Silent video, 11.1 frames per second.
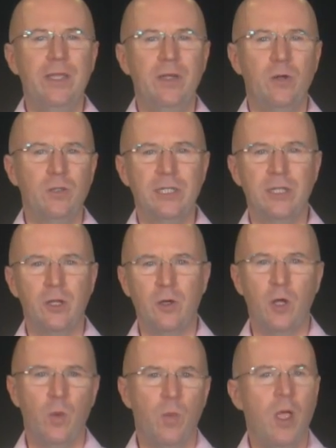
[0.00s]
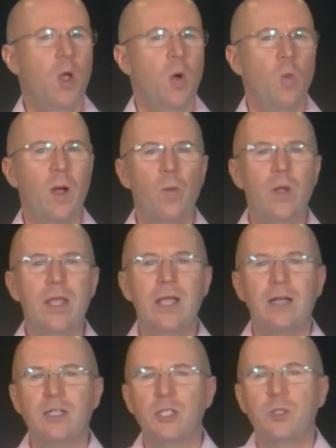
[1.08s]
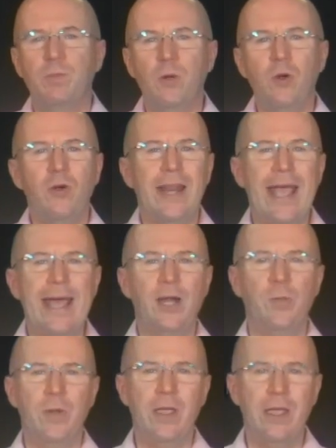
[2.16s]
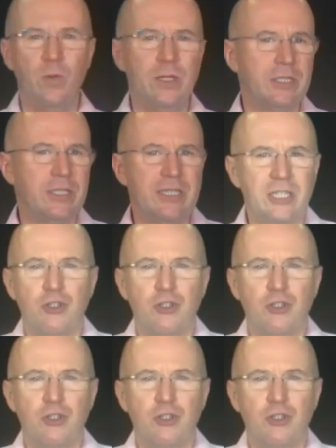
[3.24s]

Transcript: NLPcourses.com, where we are exploring NLP, which is